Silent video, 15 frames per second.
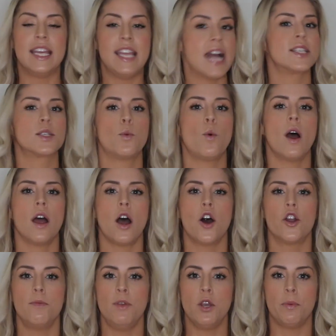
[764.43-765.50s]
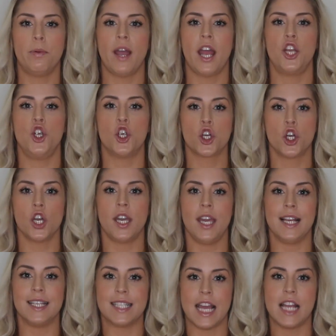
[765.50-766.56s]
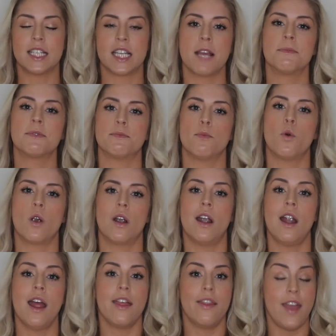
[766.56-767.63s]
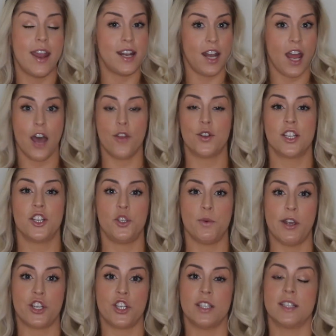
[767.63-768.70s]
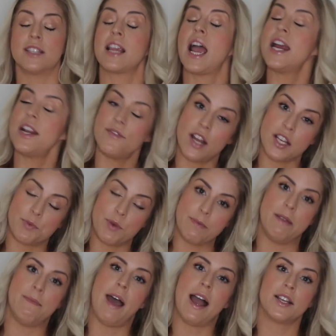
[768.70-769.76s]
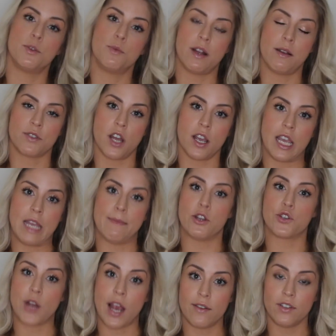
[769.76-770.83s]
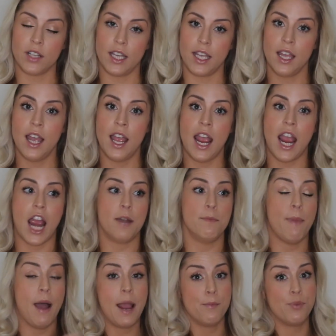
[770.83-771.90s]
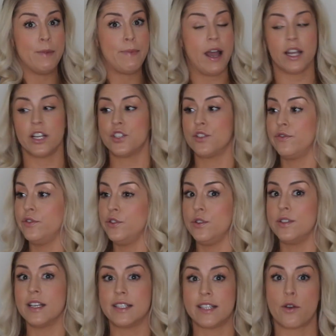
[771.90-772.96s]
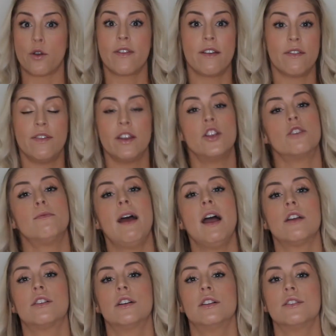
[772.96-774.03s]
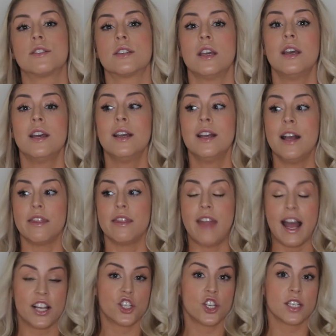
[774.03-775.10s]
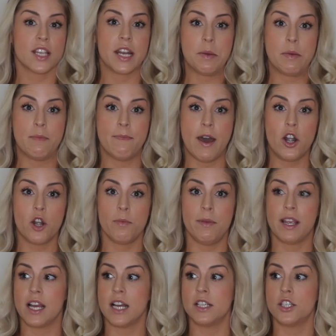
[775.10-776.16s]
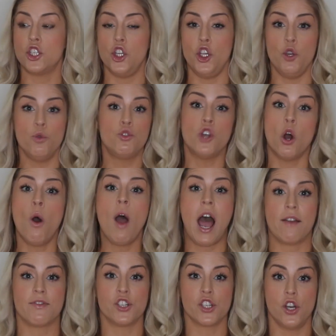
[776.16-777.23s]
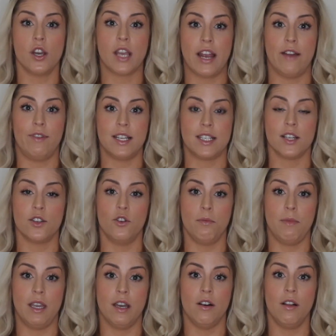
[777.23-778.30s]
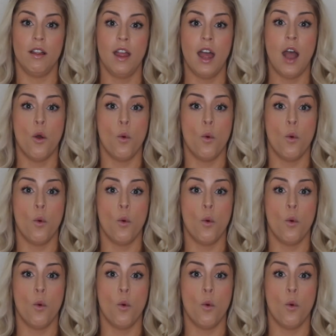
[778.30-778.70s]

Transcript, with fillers: Guess what? On a meal plan, you're cooking 10 times more than in other situations. This kind of does bring me back to when I was talking about traveling and buying prepackaged foods, etc., that fit your macros that's just going to be better because you don't have to cook every single meal.